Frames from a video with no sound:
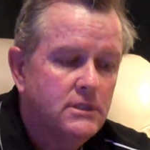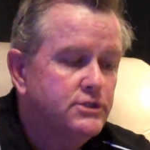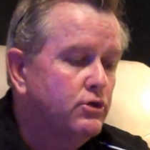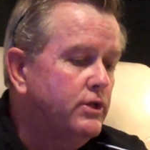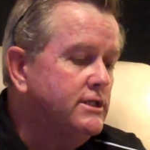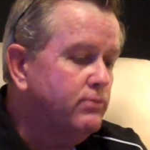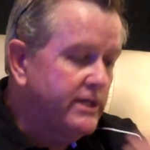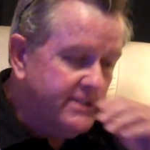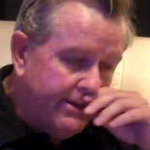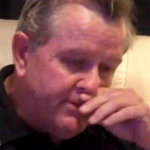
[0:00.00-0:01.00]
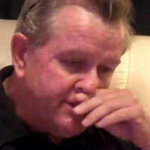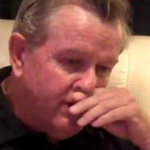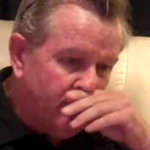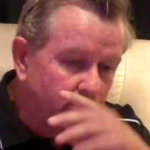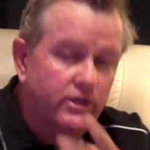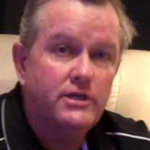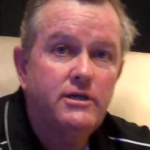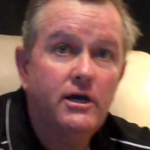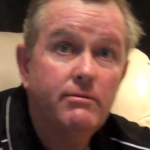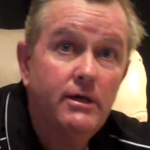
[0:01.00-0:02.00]
So this week's episode, we're going to
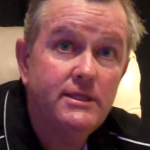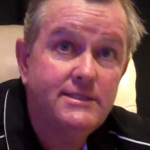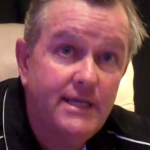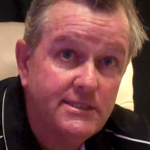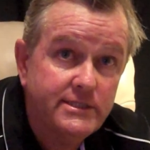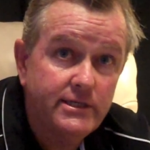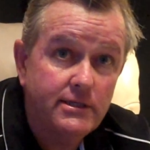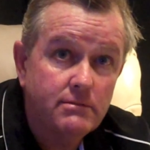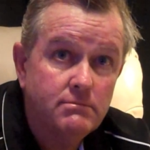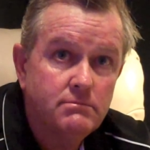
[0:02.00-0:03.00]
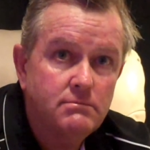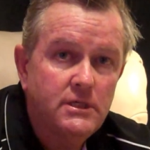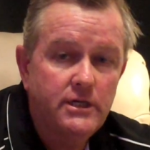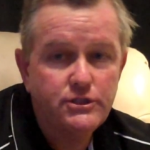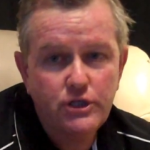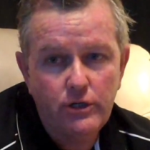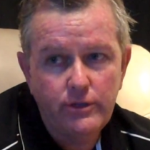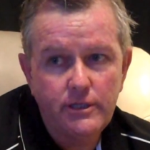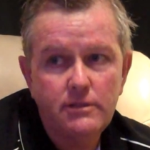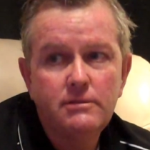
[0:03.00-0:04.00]
talk about the debt ceiling. It's
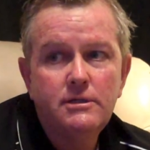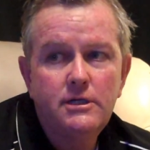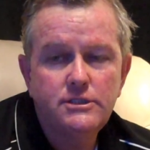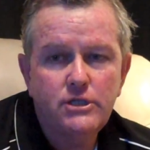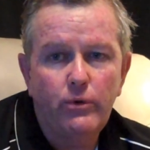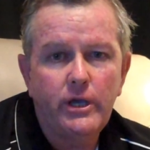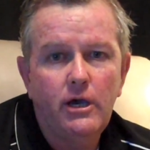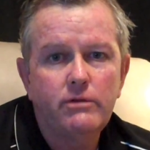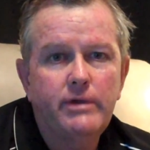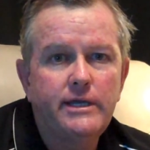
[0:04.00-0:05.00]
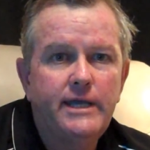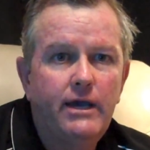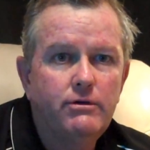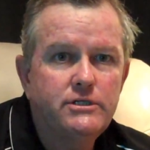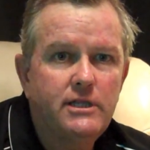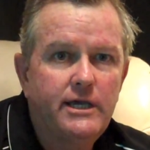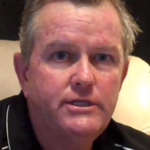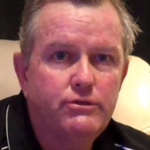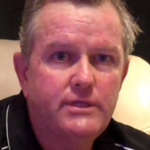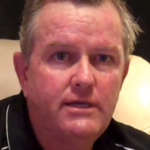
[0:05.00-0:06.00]
current. It's going on right now in July
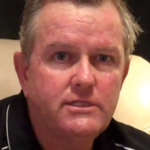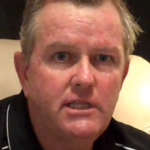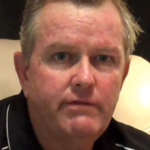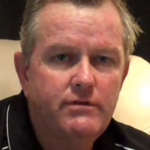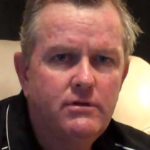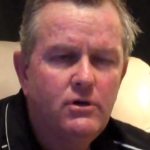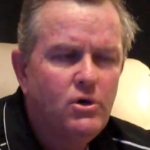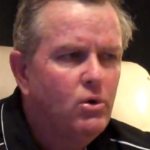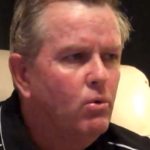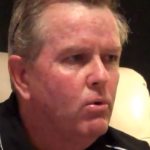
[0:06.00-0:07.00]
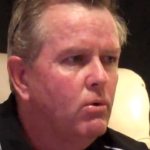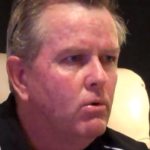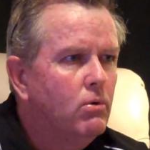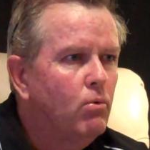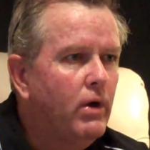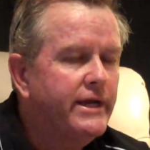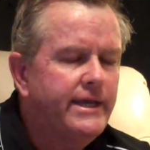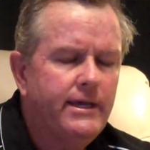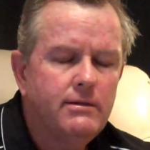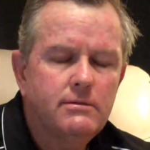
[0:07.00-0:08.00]
2011. Why
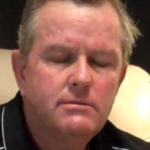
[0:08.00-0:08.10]
now?